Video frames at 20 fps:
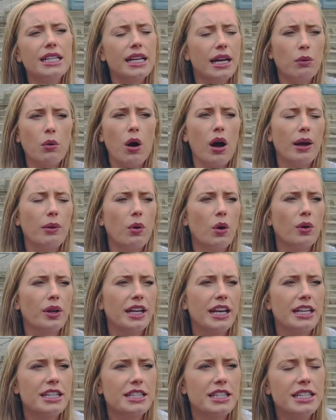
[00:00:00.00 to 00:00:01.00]
I won't
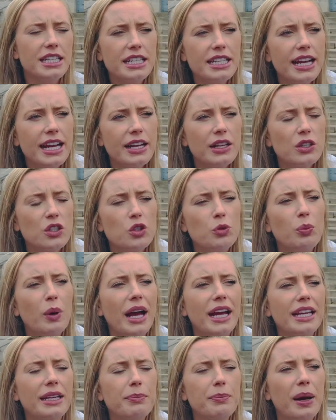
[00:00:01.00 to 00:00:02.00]
get into the details,
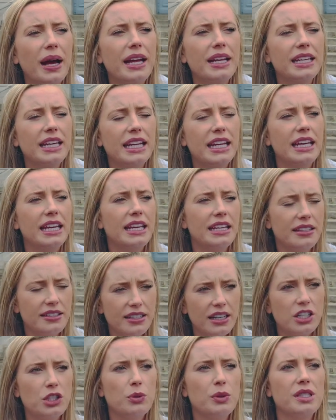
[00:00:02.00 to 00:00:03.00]
but he
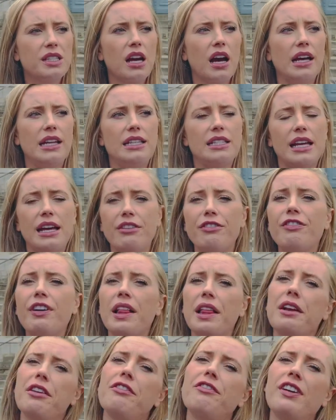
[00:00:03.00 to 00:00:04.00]
stuck to his guns and
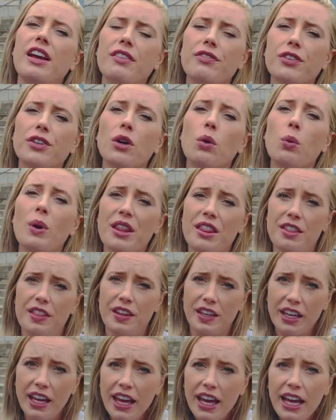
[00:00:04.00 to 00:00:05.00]
fell out of favor with the
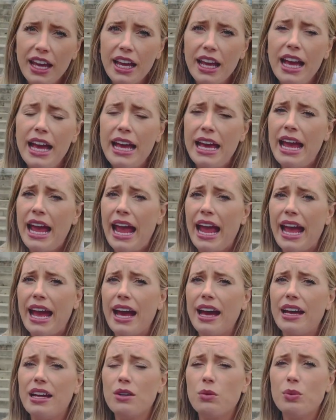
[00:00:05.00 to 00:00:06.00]
king,
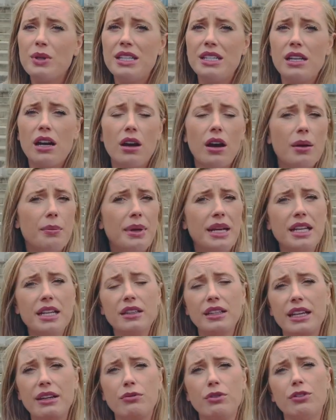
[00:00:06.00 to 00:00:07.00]
and was
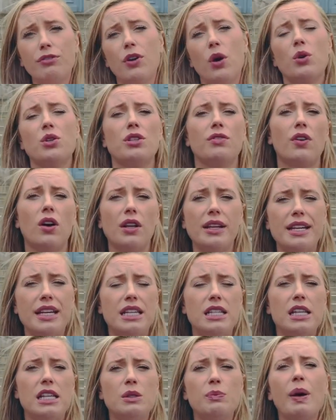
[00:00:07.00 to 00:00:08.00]
immediately revoked of all
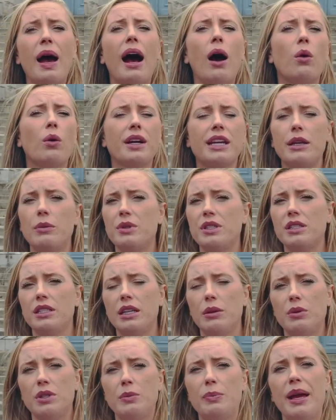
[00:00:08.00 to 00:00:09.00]
his power. He
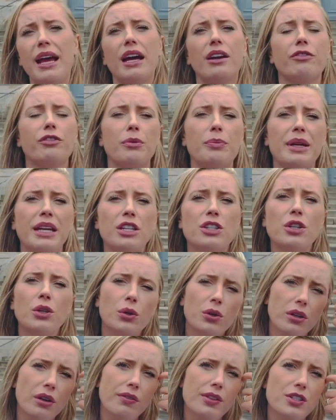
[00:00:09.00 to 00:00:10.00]
was banned from being
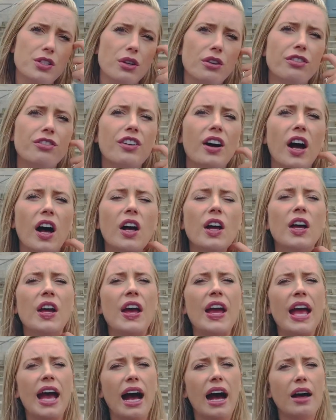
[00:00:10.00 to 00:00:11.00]
tutor of the Dauphin,
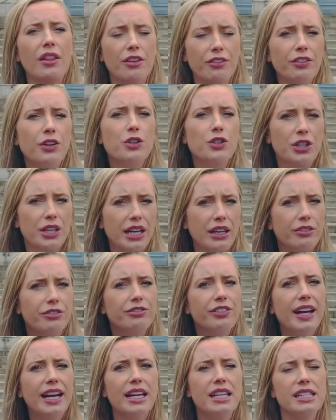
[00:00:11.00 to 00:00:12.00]
the future King of
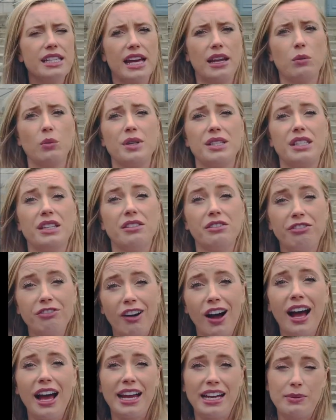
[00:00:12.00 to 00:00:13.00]
France, and was
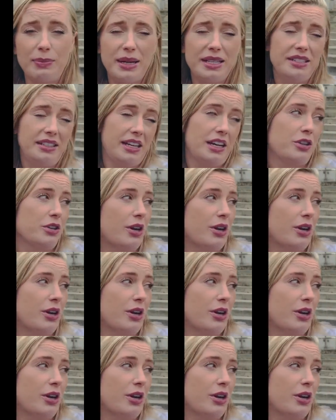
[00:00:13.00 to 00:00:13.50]
confined basically under